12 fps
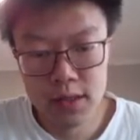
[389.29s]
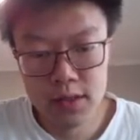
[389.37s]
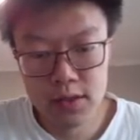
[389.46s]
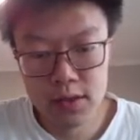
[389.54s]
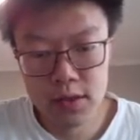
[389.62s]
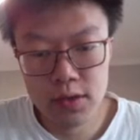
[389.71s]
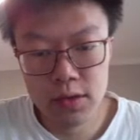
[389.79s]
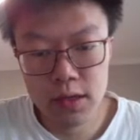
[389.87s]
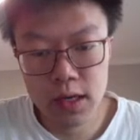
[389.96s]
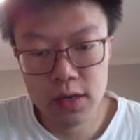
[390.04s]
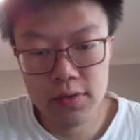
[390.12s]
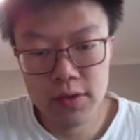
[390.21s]
So
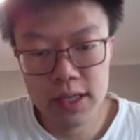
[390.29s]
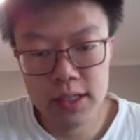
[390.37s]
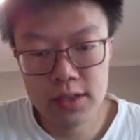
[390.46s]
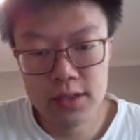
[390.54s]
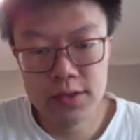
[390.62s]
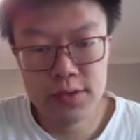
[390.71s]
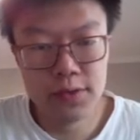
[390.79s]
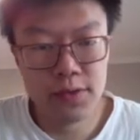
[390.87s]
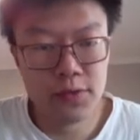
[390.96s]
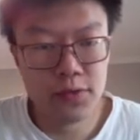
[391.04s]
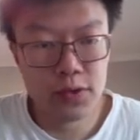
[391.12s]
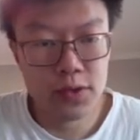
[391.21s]
our range
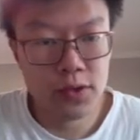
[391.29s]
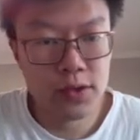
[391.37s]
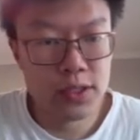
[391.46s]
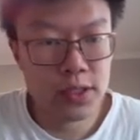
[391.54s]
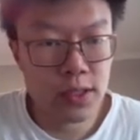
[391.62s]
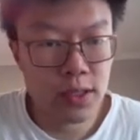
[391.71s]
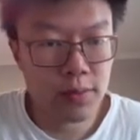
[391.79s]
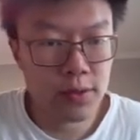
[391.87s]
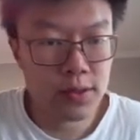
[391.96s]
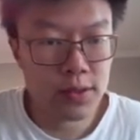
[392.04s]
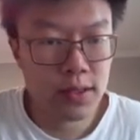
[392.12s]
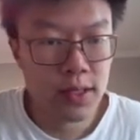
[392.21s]
for two-digit
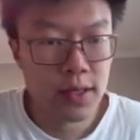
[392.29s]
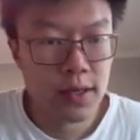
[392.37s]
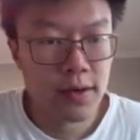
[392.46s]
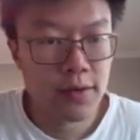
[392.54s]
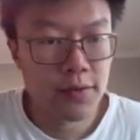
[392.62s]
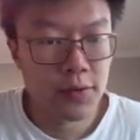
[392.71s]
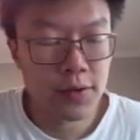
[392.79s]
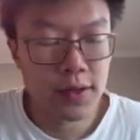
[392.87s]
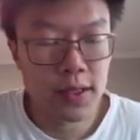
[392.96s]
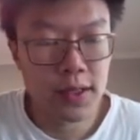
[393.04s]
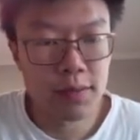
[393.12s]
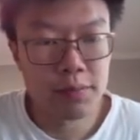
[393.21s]
numbers for
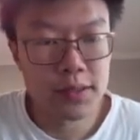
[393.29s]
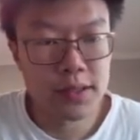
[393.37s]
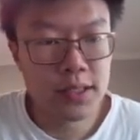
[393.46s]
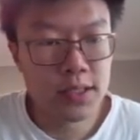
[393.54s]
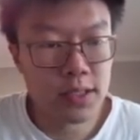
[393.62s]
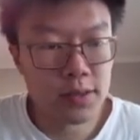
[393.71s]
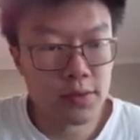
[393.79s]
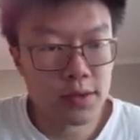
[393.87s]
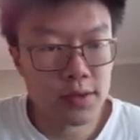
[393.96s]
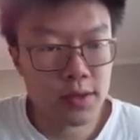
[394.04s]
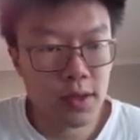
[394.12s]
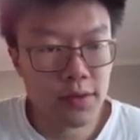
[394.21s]
the position would
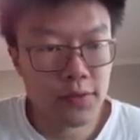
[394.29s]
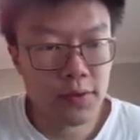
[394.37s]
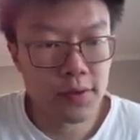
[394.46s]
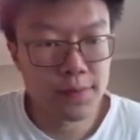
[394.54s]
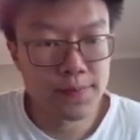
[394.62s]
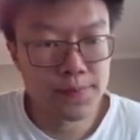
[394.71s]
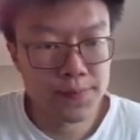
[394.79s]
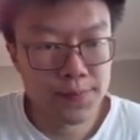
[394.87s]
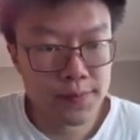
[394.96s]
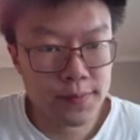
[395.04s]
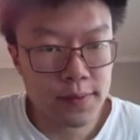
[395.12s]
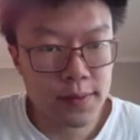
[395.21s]
start from
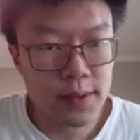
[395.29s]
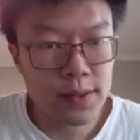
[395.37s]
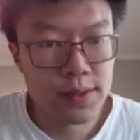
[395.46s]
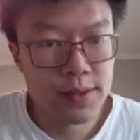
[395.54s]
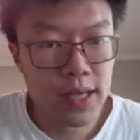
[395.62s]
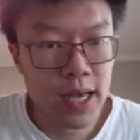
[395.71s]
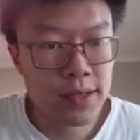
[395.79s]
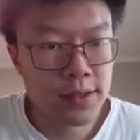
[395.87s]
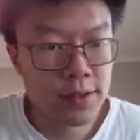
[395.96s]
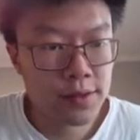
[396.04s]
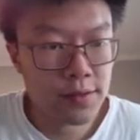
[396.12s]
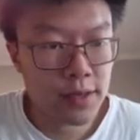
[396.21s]
10,
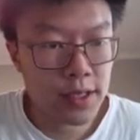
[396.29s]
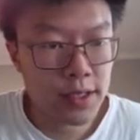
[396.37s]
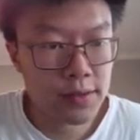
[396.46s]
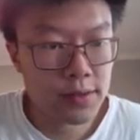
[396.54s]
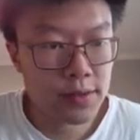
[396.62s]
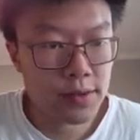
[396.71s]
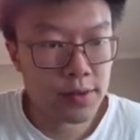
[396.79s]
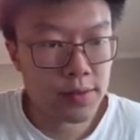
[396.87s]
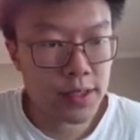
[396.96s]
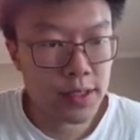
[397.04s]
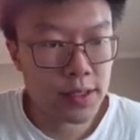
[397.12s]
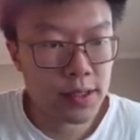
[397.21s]
right? So it would
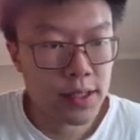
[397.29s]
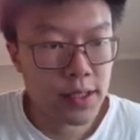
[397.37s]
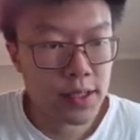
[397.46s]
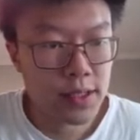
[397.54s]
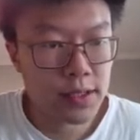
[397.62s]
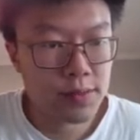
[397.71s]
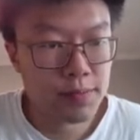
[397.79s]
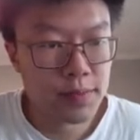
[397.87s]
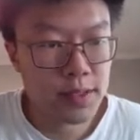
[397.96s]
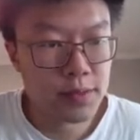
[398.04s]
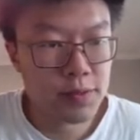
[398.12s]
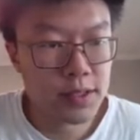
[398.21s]
be this
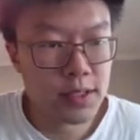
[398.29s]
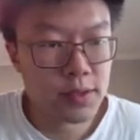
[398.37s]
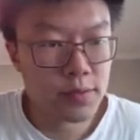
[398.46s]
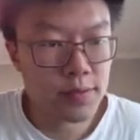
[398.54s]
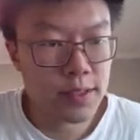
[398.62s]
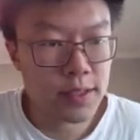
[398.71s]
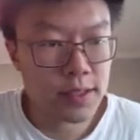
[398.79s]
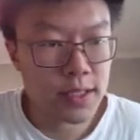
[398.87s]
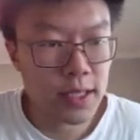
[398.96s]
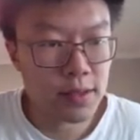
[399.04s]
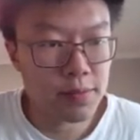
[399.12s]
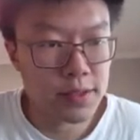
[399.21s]
position would be the
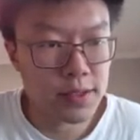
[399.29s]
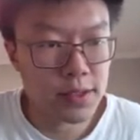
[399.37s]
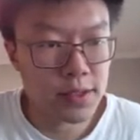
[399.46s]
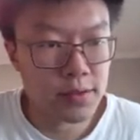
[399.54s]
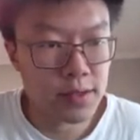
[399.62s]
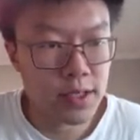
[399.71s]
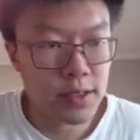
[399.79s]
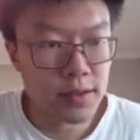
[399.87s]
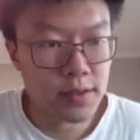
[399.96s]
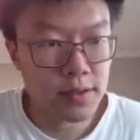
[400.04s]
10th position, right?